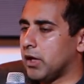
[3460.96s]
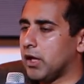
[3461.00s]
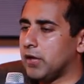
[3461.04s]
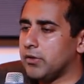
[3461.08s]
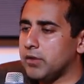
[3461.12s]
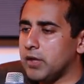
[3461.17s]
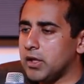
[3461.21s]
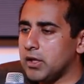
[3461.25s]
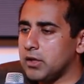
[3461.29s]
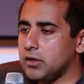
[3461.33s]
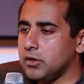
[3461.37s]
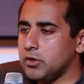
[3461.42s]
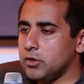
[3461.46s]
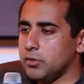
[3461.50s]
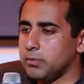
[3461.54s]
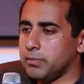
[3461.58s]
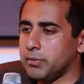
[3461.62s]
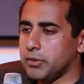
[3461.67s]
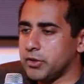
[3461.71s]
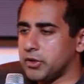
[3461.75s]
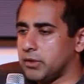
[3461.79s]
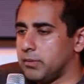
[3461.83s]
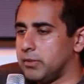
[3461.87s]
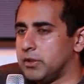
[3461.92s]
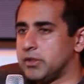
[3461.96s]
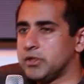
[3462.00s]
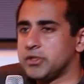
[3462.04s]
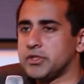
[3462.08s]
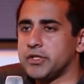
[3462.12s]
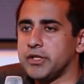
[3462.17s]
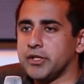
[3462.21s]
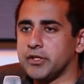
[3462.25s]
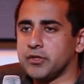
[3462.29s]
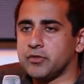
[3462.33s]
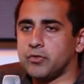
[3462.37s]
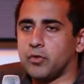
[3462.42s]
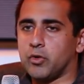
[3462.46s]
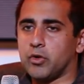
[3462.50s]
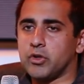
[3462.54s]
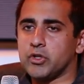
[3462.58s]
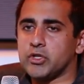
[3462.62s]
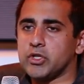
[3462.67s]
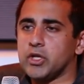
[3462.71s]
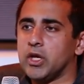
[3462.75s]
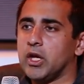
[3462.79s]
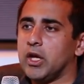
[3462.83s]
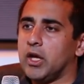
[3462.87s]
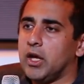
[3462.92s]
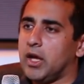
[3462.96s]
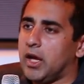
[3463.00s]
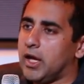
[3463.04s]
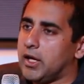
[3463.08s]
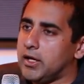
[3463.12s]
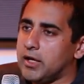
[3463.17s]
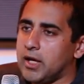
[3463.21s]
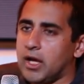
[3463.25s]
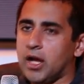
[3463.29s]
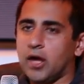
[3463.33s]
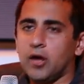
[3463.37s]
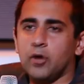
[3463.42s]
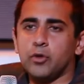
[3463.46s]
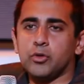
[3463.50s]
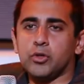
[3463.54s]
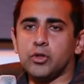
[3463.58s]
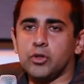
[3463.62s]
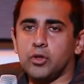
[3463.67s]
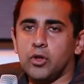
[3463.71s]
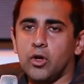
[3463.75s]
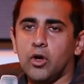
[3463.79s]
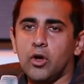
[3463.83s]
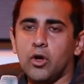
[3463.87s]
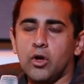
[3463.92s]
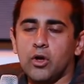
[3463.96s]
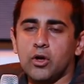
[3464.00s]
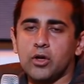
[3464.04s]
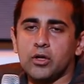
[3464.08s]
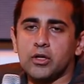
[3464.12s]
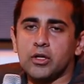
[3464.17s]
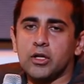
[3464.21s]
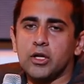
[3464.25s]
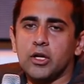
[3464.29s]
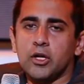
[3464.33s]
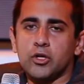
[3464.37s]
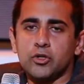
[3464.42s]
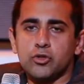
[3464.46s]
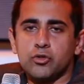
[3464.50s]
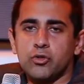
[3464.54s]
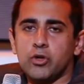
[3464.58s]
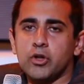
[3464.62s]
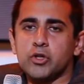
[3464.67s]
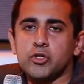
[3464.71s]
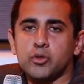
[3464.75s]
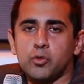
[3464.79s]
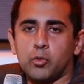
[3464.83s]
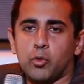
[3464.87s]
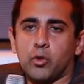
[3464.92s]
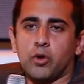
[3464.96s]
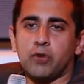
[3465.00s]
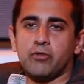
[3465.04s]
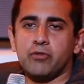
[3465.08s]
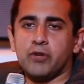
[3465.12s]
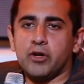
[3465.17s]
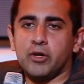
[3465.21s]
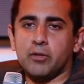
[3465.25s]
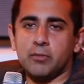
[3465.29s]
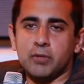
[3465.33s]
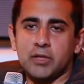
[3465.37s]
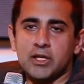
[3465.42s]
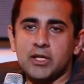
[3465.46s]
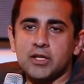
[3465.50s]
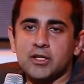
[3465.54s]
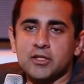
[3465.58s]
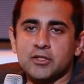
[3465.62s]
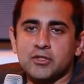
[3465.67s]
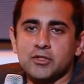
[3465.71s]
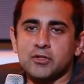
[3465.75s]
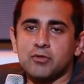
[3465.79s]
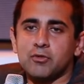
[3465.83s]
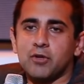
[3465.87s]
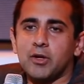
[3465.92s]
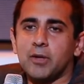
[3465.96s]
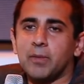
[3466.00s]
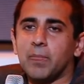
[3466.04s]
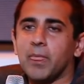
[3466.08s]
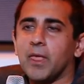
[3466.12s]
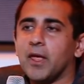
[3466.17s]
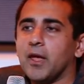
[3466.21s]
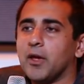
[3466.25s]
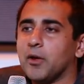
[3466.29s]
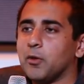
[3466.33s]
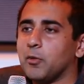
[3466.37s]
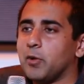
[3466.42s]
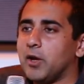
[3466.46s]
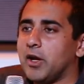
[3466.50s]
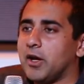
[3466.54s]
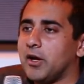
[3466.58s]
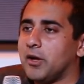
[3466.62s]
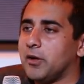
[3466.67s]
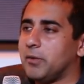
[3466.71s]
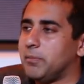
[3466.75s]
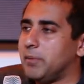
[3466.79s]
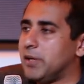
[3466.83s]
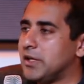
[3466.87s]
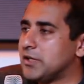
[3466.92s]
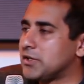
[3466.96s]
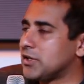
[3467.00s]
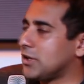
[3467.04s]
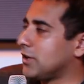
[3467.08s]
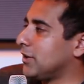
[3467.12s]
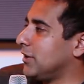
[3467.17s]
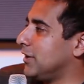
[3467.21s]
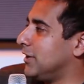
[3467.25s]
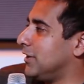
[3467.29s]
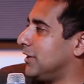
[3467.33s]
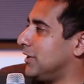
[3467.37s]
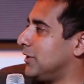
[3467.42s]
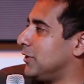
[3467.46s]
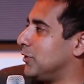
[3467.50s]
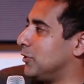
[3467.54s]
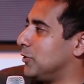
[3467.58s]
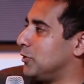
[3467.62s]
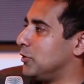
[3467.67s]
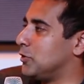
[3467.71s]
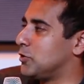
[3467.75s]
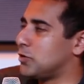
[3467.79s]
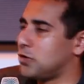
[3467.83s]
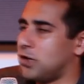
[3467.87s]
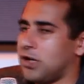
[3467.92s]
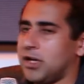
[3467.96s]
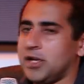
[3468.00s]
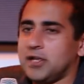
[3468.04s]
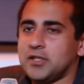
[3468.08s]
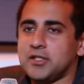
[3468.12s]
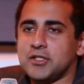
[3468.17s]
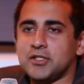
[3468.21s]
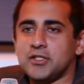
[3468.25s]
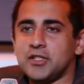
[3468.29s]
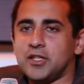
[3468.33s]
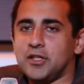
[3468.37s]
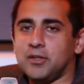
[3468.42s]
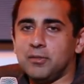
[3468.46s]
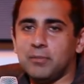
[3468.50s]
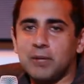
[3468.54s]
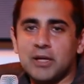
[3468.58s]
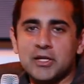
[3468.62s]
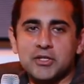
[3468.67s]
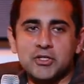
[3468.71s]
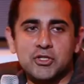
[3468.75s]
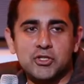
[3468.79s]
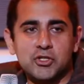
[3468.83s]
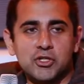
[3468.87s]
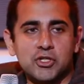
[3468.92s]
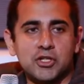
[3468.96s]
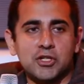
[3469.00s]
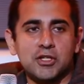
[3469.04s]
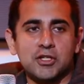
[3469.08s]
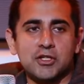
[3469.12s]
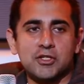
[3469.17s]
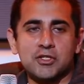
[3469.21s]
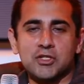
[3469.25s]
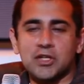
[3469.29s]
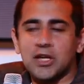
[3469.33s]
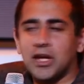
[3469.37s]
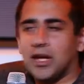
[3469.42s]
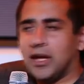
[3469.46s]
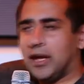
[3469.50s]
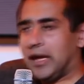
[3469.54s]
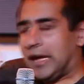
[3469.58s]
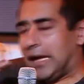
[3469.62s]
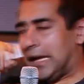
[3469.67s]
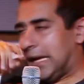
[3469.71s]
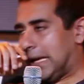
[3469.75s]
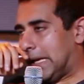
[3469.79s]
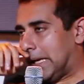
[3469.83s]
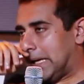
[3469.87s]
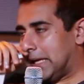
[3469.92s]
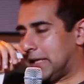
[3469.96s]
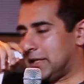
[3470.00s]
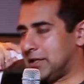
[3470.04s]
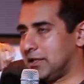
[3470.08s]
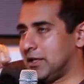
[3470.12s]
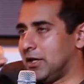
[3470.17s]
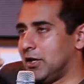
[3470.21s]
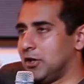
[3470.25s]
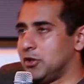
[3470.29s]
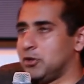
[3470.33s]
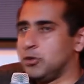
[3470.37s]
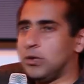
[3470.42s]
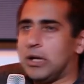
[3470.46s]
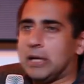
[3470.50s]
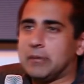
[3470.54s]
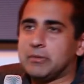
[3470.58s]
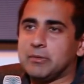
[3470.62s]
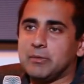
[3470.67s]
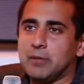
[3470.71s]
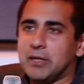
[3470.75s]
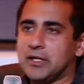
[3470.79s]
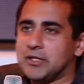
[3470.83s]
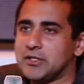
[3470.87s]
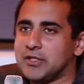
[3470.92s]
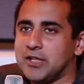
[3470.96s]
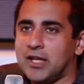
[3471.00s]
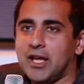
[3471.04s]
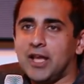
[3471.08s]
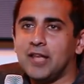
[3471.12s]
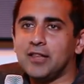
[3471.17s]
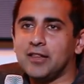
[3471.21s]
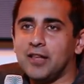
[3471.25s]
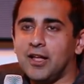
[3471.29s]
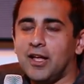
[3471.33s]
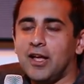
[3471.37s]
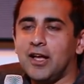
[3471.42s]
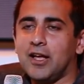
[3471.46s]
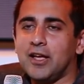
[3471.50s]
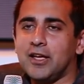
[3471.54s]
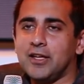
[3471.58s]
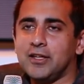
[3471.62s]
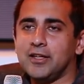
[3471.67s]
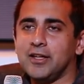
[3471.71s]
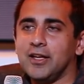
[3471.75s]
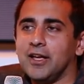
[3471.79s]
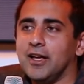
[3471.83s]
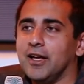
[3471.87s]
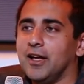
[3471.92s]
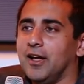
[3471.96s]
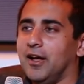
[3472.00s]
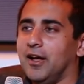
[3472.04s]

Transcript: And then you put them into Salesforce, and now the long trench warfare begins, right? Where basically you try to send them messages, and you optimize the headline,